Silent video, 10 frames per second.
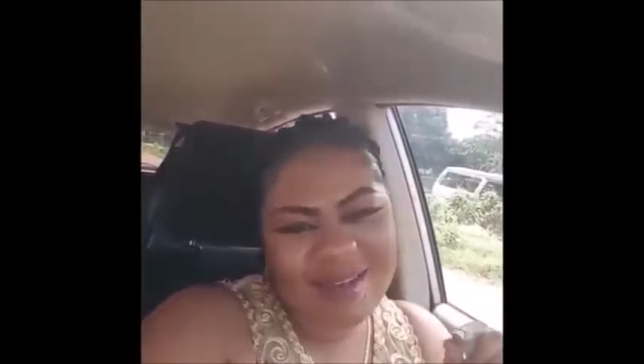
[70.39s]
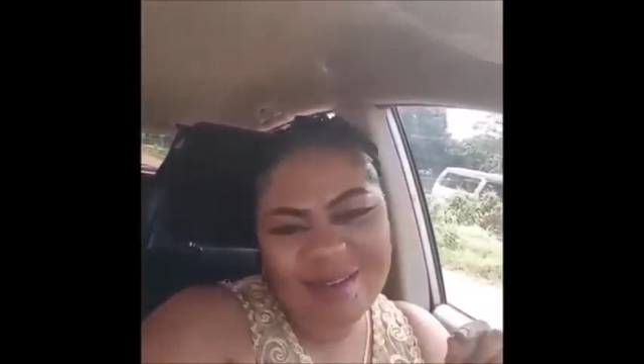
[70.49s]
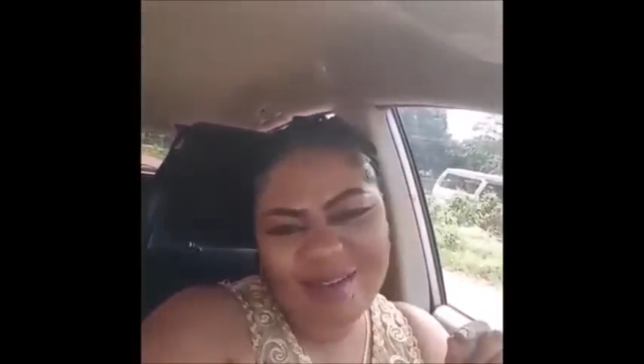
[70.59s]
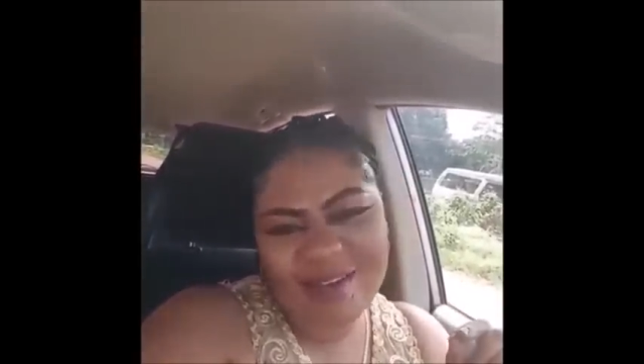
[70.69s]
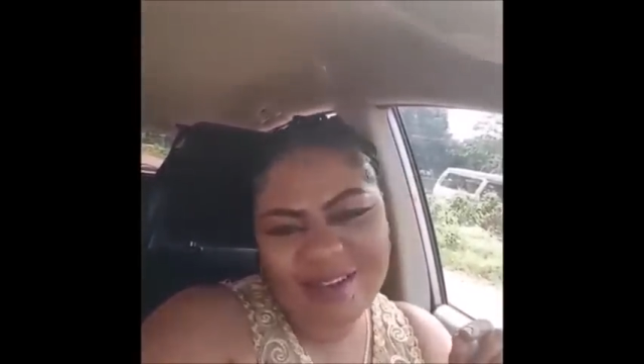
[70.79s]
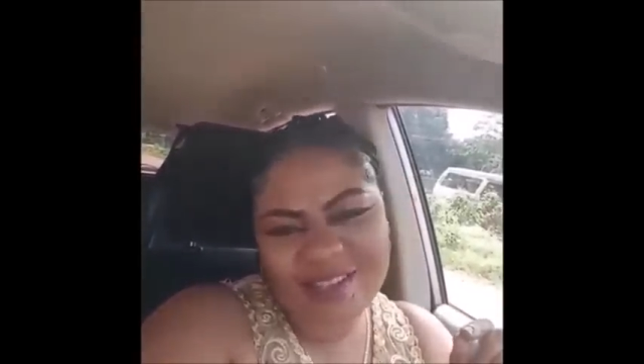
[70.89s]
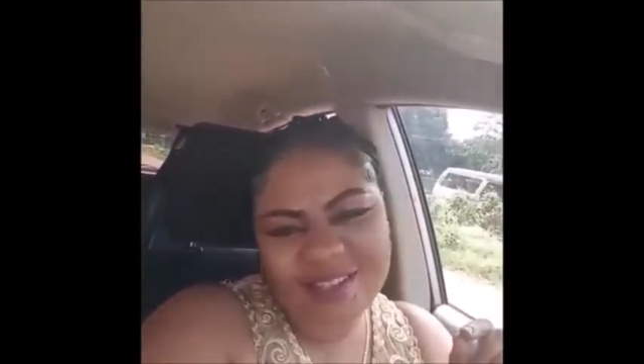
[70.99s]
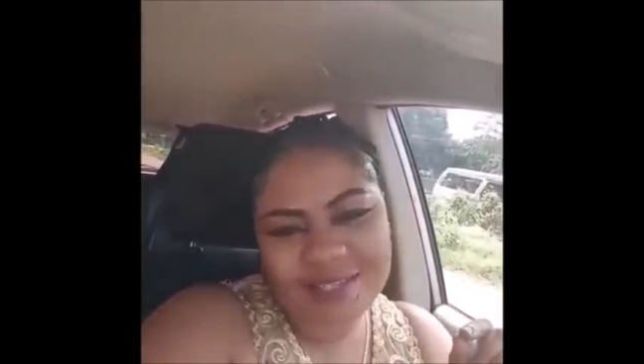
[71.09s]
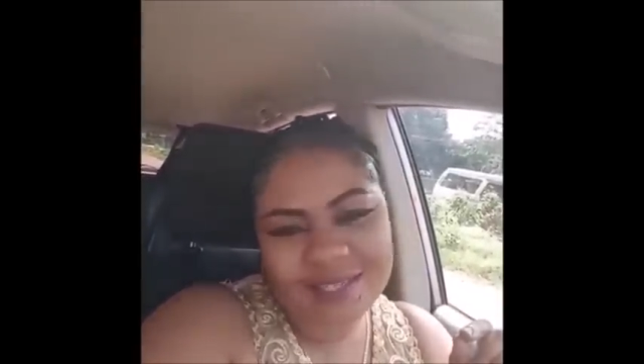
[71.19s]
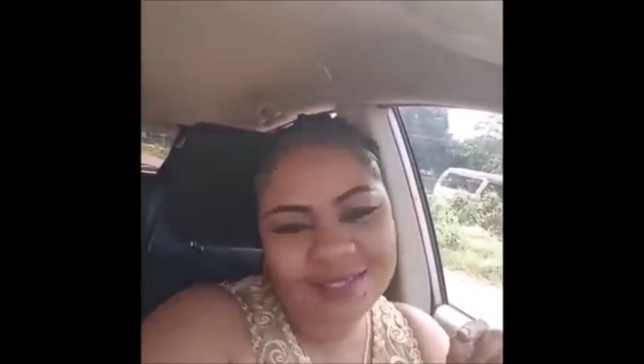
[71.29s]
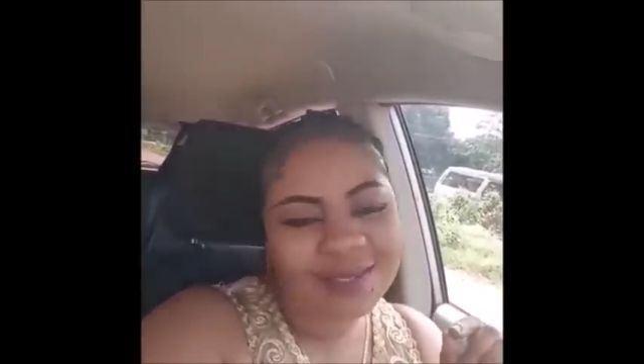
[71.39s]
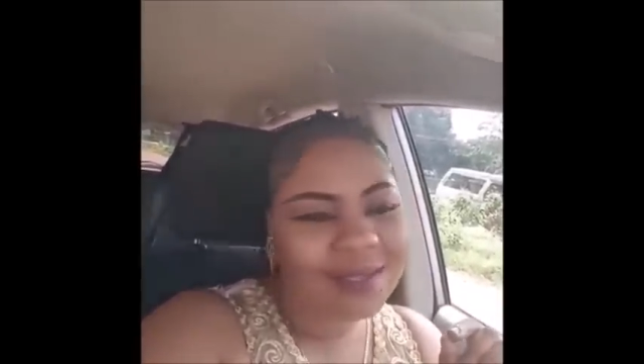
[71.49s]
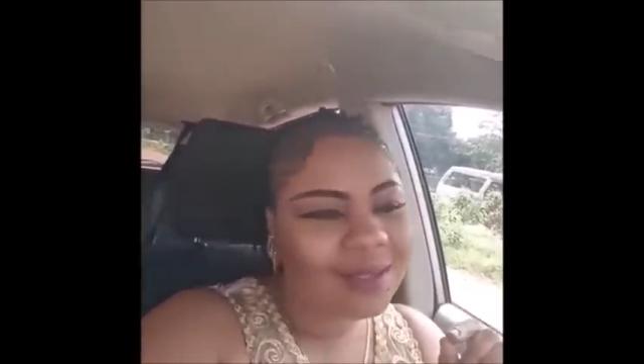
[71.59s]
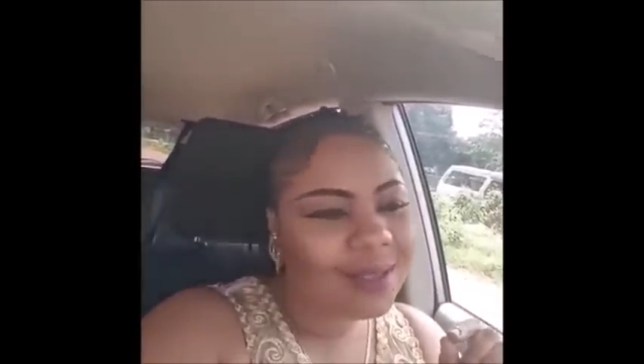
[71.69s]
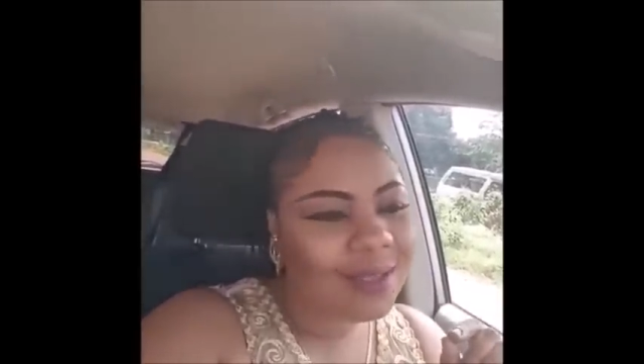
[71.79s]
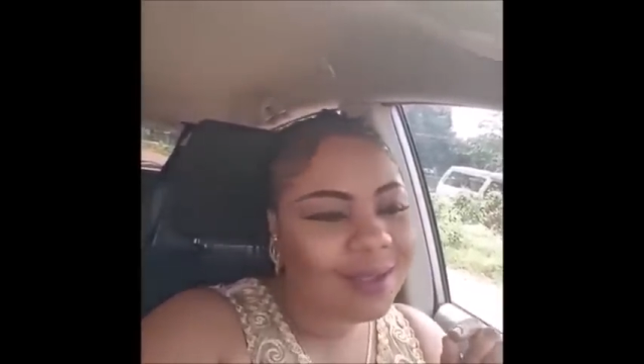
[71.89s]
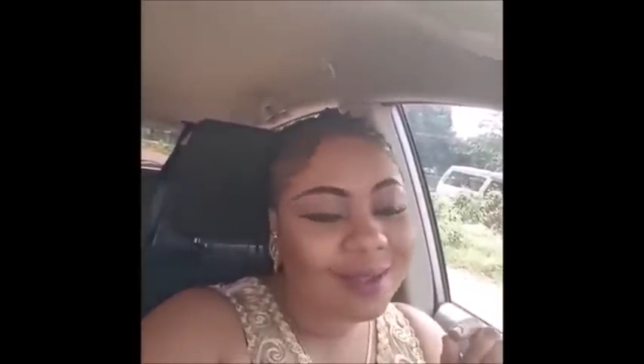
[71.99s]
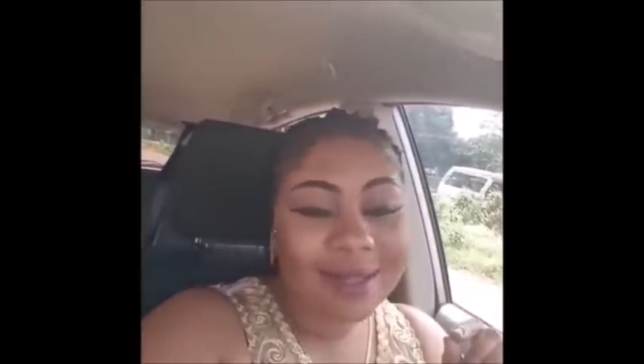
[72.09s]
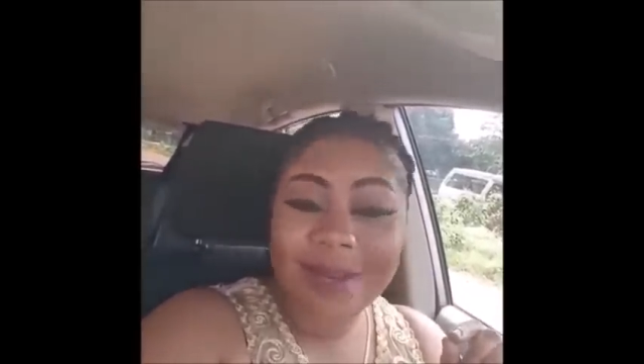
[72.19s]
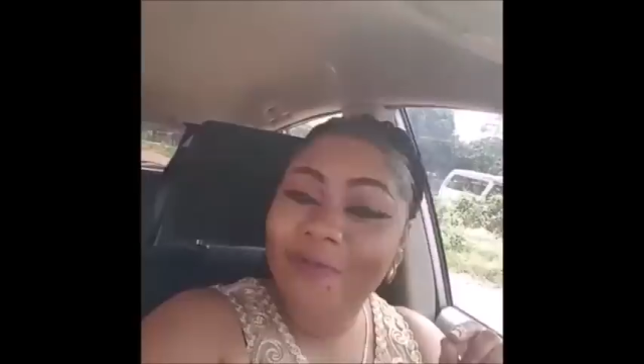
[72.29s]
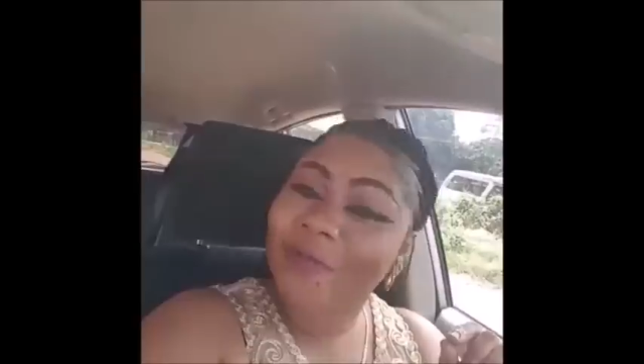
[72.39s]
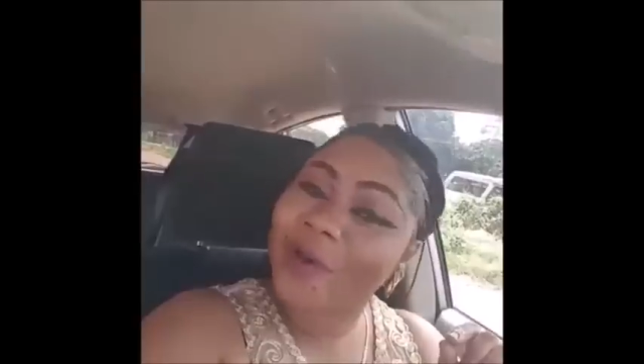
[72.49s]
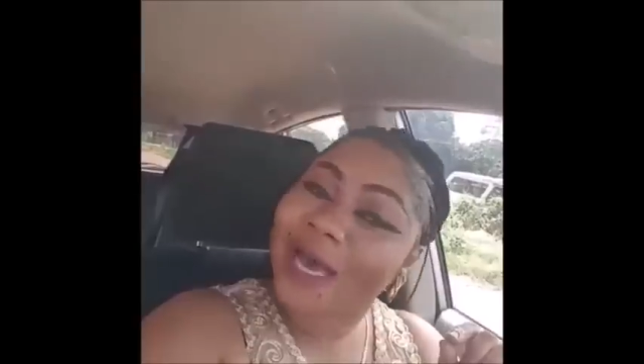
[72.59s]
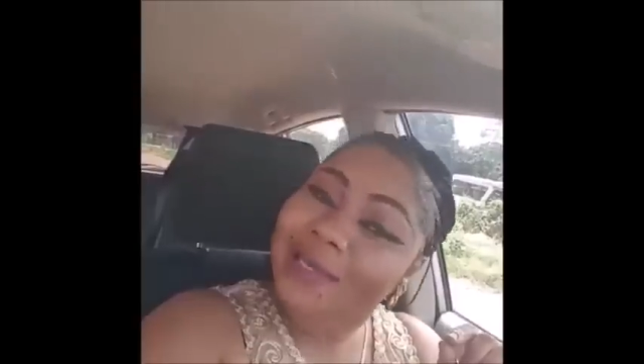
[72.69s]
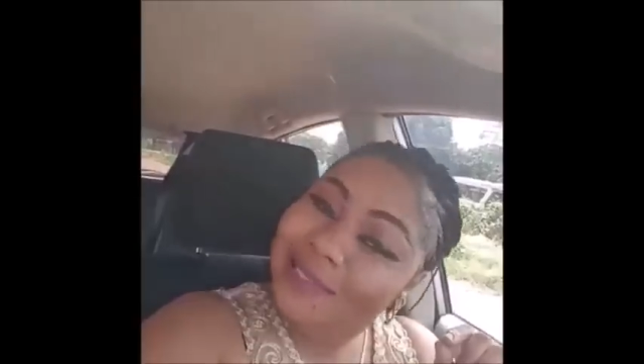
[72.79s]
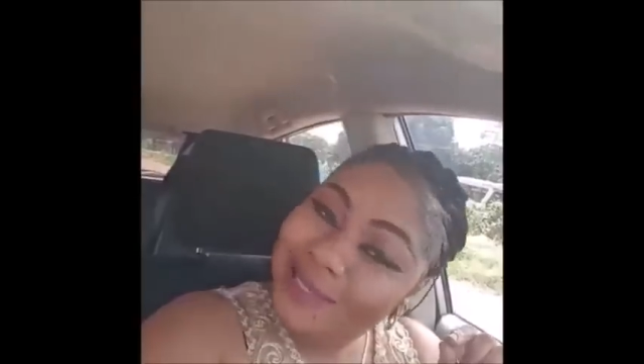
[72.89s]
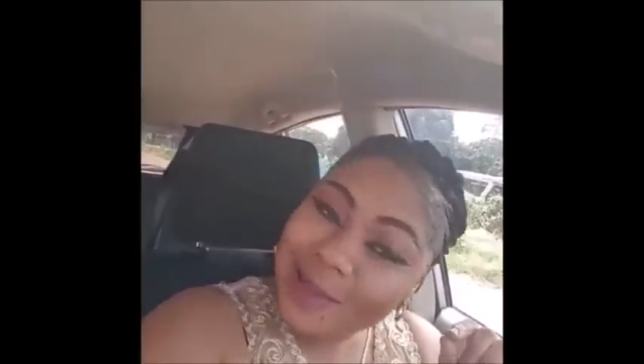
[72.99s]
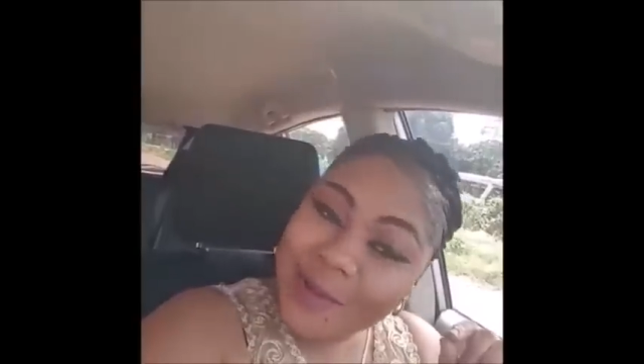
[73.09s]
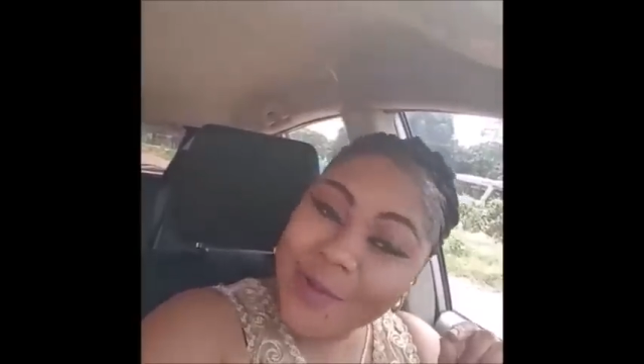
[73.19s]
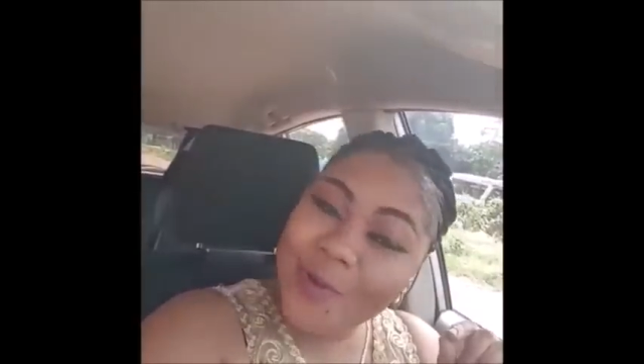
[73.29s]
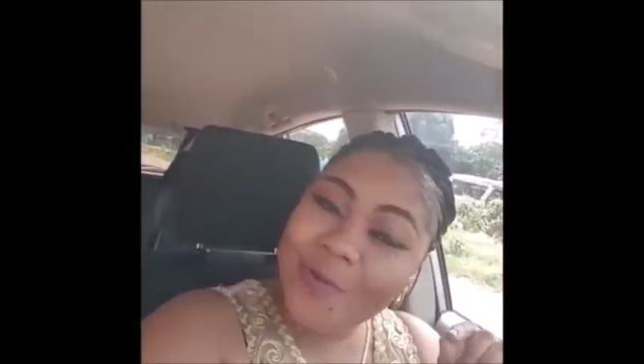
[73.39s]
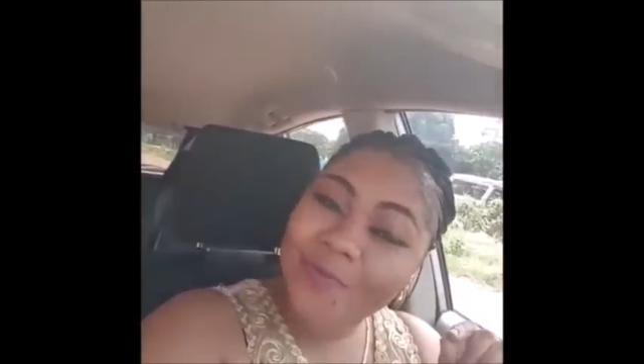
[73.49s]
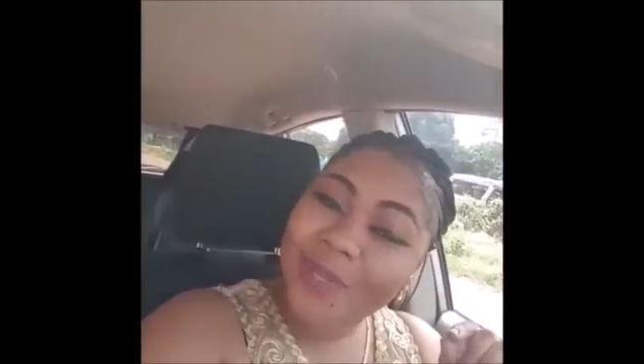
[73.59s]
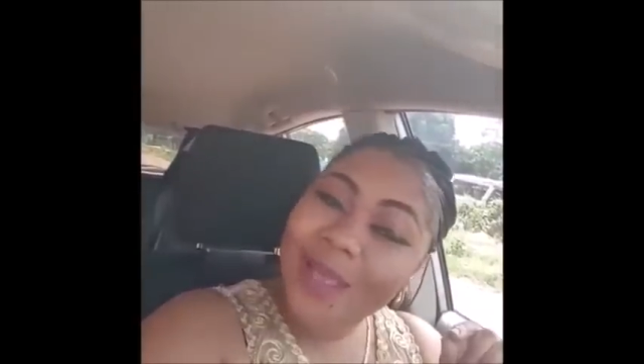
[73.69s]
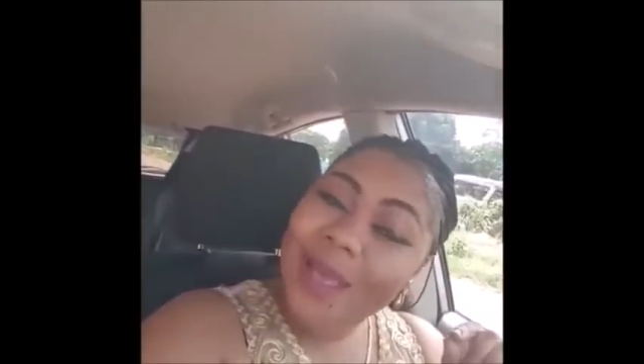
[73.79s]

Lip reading: oh gosh, and I'm a castle,